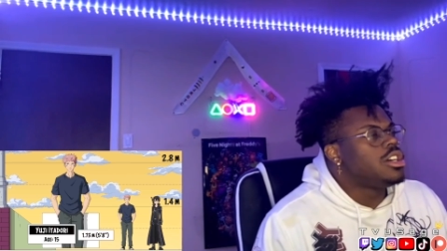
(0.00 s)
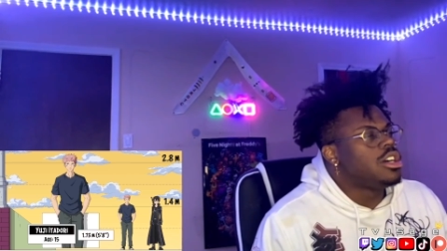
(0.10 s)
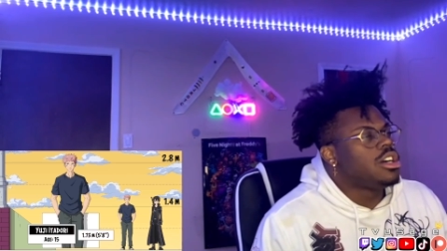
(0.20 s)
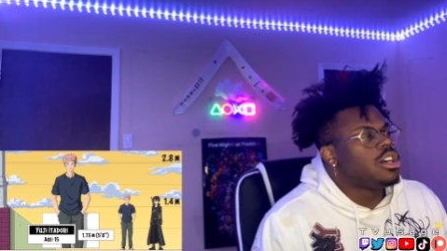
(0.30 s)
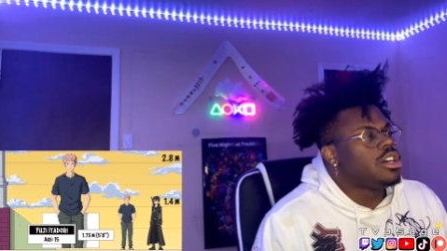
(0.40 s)

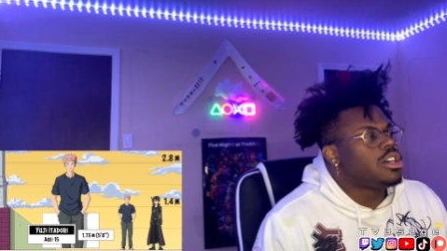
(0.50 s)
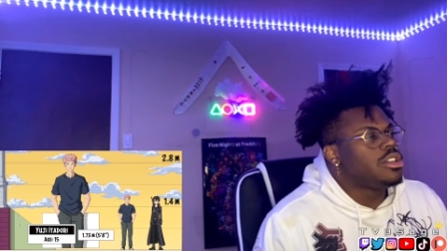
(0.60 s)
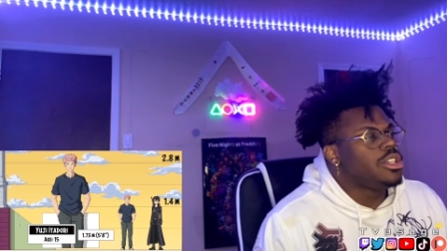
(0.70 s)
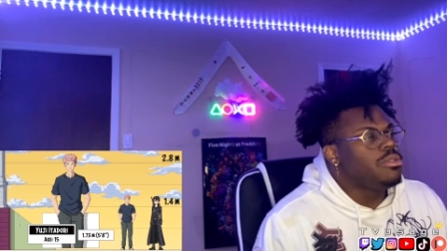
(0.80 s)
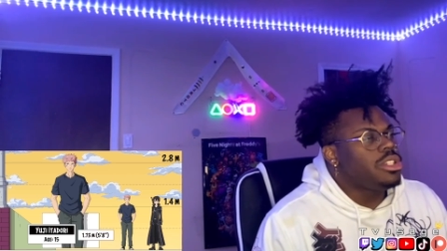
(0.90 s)

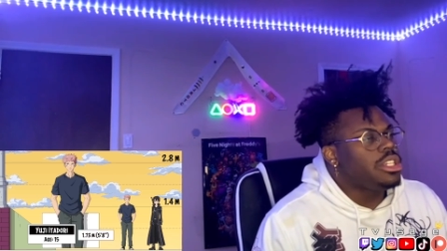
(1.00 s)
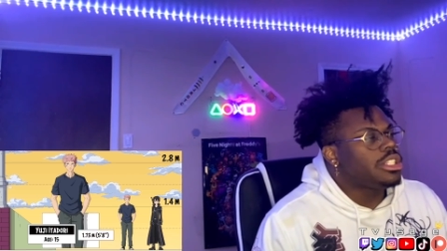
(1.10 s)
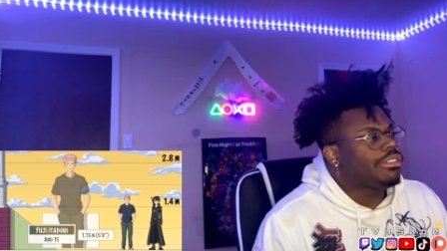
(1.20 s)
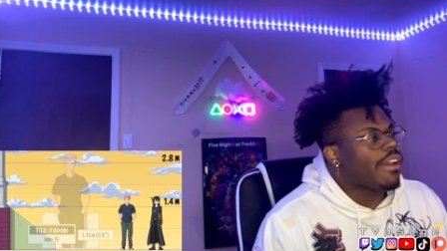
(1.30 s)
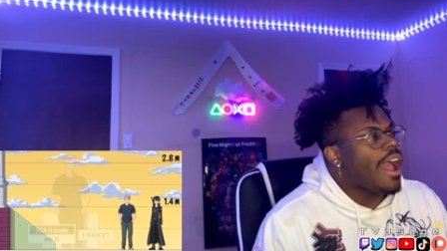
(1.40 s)
Uh, Yuji
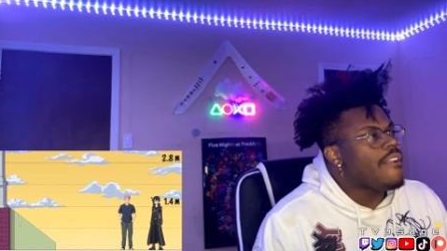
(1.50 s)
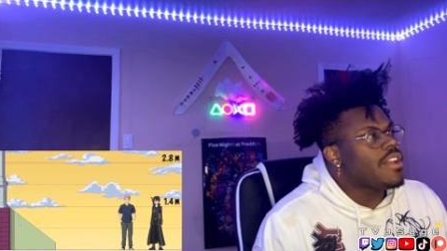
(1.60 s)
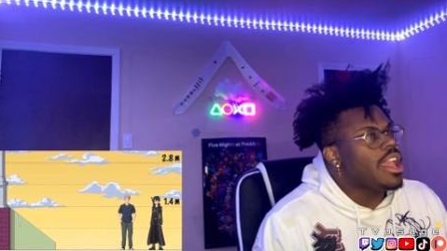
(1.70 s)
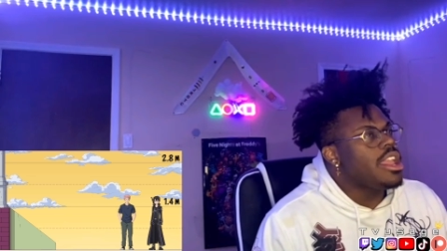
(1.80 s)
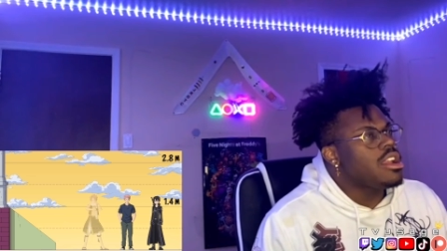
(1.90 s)
is five
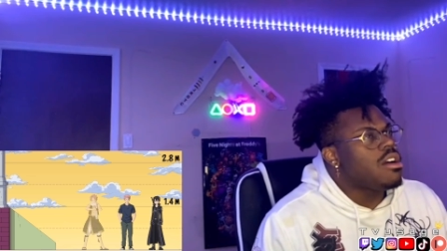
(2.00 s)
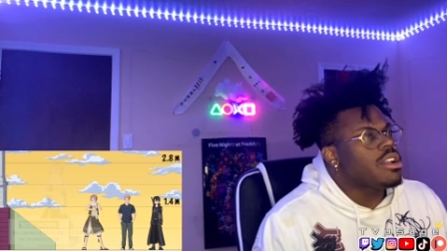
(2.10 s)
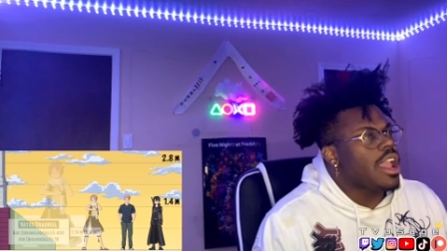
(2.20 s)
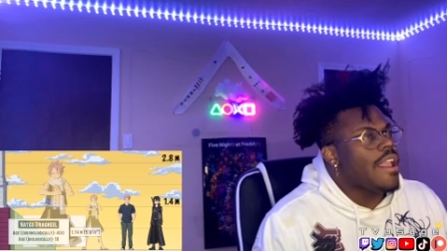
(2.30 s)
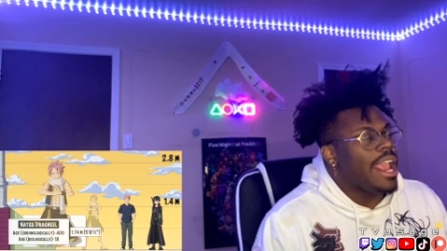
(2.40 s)
eight.
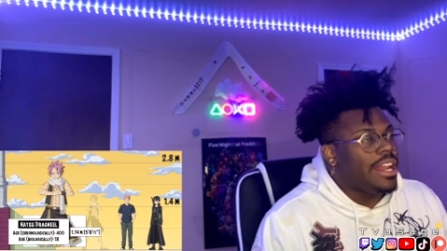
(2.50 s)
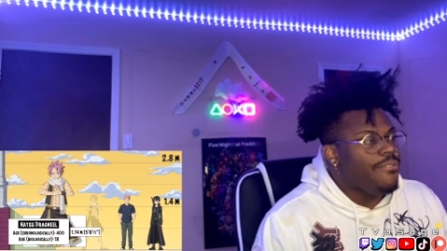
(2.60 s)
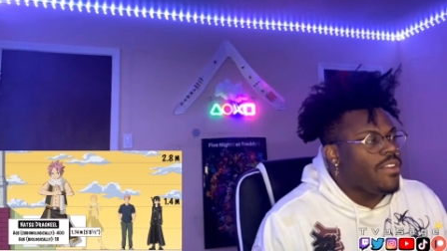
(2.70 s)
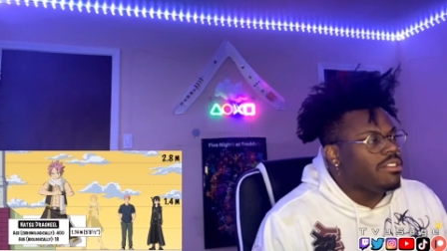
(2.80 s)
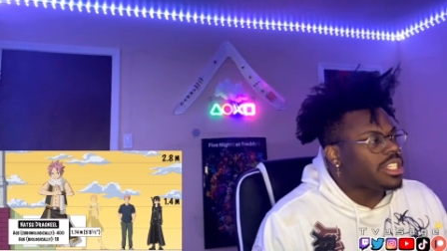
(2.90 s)
Okay, any
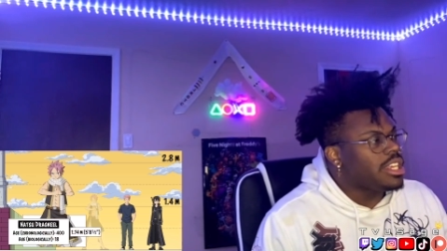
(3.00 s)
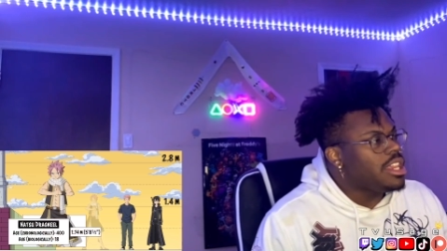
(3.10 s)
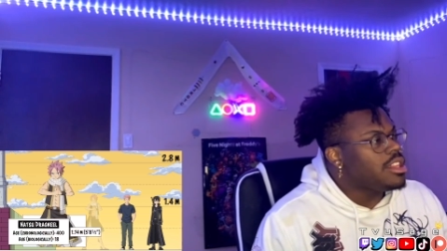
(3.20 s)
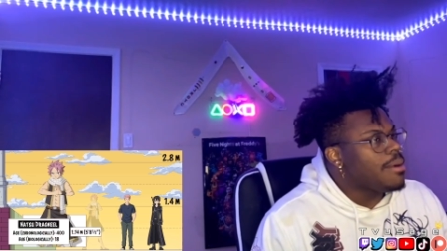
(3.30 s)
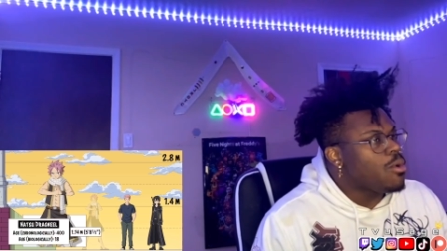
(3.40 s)

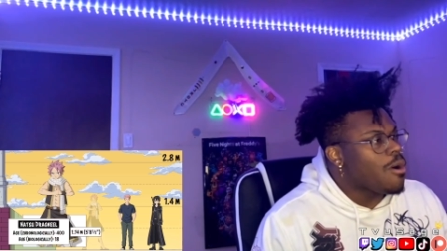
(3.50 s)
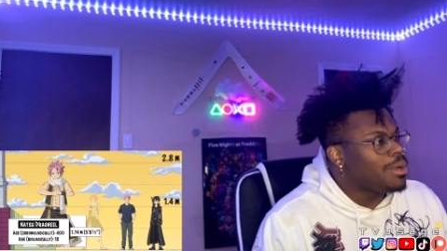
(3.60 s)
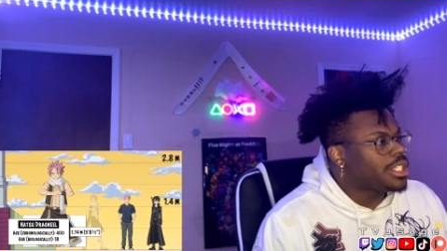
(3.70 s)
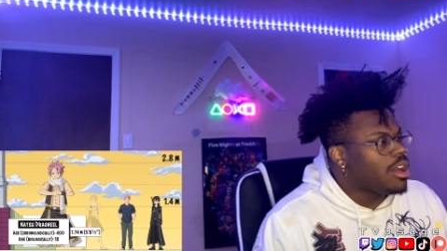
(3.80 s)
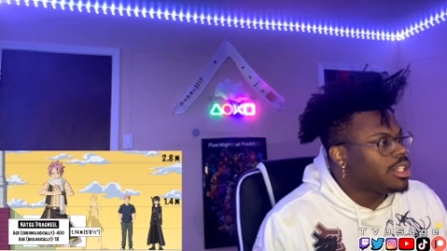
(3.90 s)
15? That boy
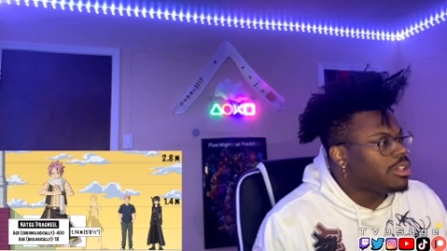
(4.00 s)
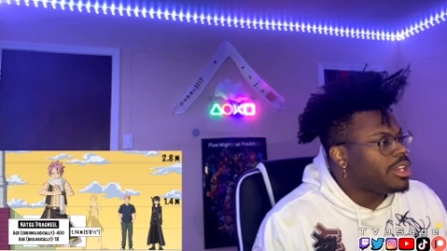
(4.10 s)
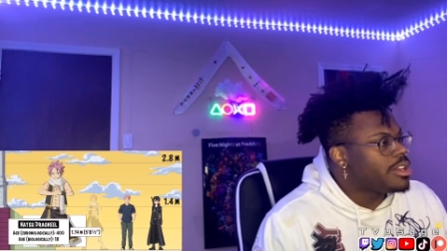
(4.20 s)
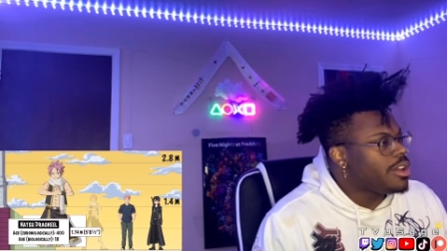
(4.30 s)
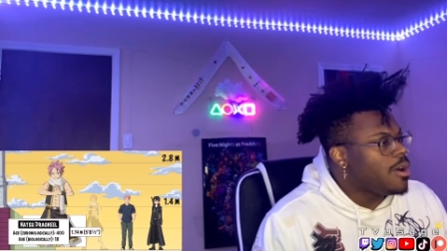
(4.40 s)
gonna be taller than
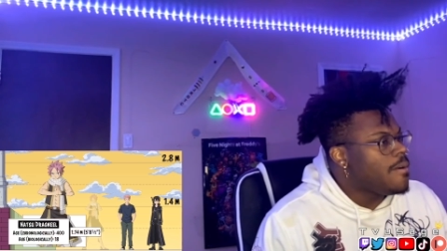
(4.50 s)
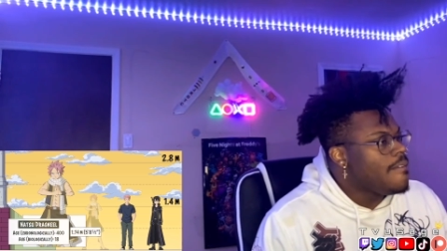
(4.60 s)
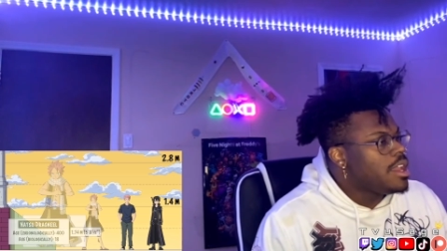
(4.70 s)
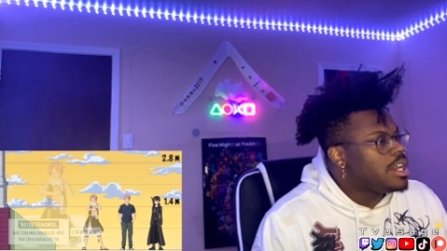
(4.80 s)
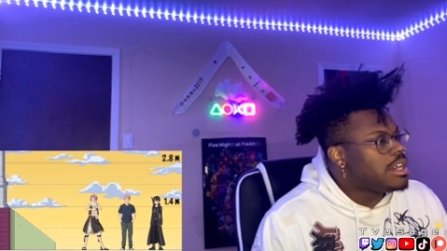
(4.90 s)
him in the dope.
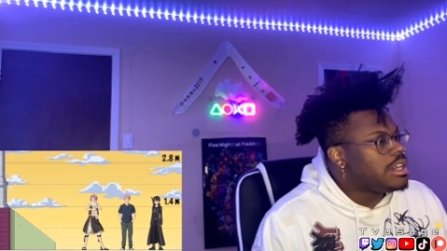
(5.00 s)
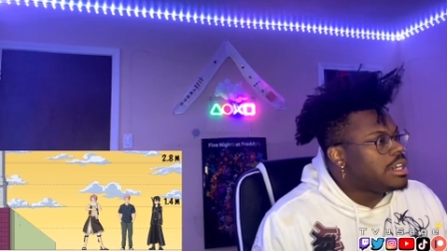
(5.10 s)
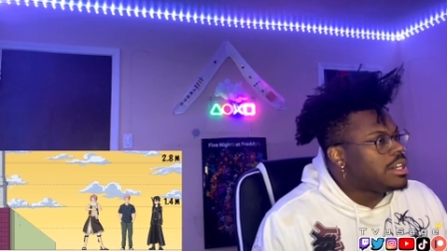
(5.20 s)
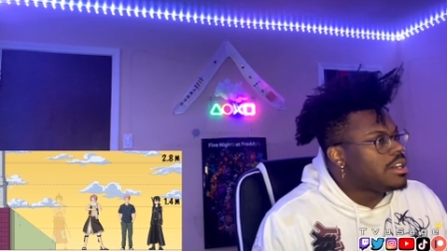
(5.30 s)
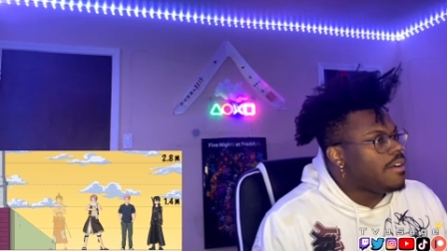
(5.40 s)

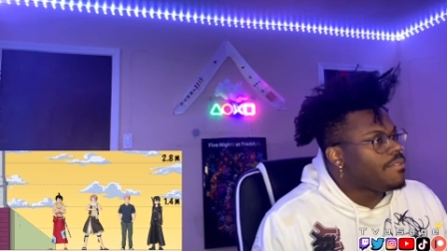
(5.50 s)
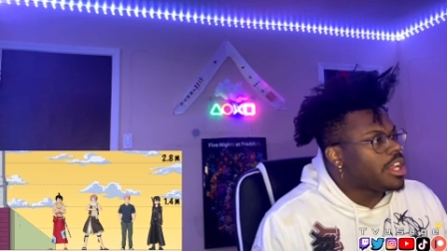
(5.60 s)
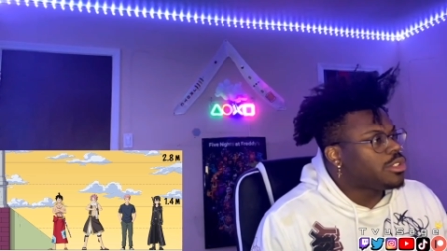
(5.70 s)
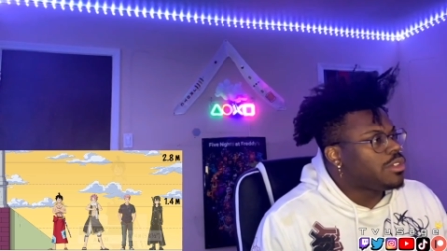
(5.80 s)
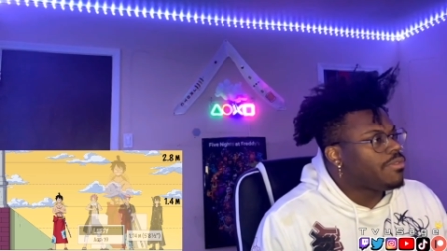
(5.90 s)
Um, uh,
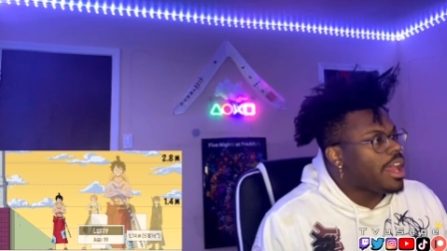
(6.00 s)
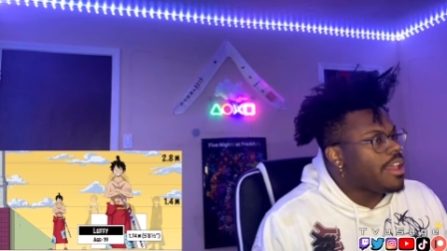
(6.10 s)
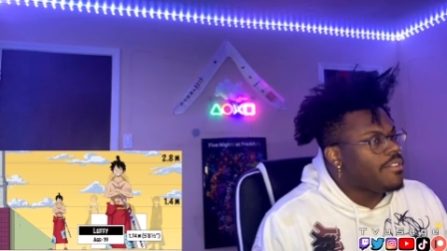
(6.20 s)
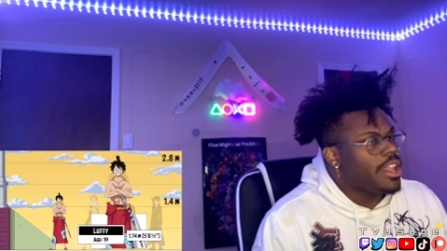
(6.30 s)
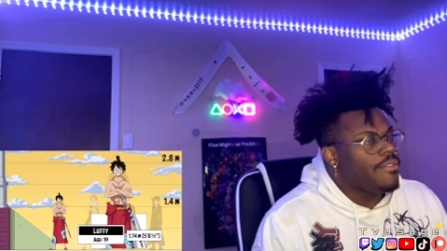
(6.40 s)
Natsu's
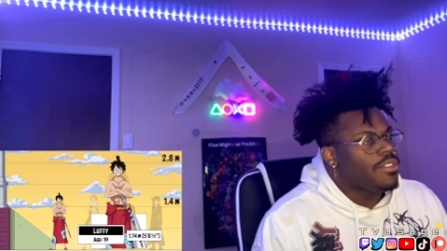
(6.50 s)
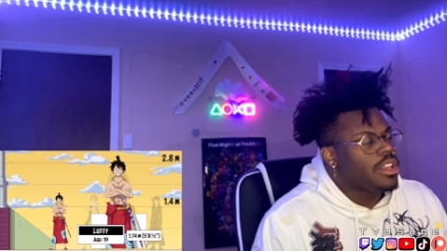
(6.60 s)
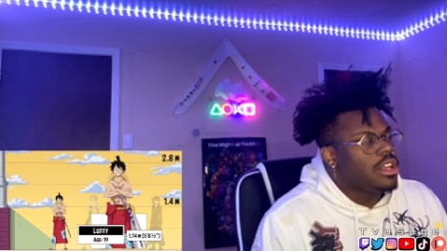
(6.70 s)
five eight.